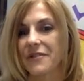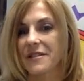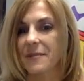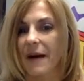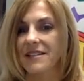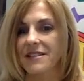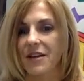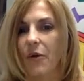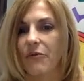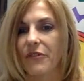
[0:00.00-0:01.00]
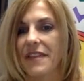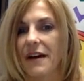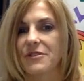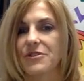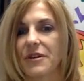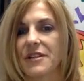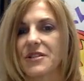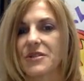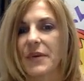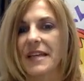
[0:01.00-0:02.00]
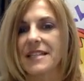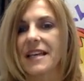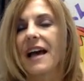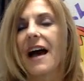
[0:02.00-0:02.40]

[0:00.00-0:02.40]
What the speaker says: response. Hopefully that was short and sweet.